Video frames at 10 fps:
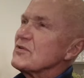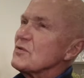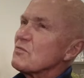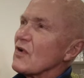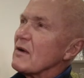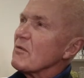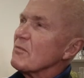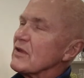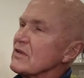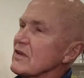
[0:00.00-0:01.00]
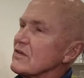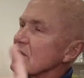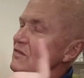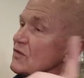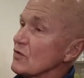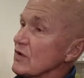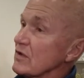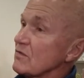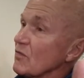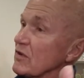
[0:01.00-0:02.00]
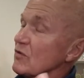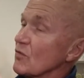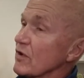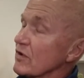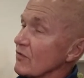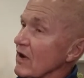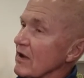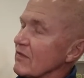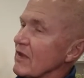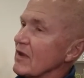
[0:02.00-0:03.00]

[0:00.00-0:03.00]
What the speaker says: But you probably didn't do it when you weren't around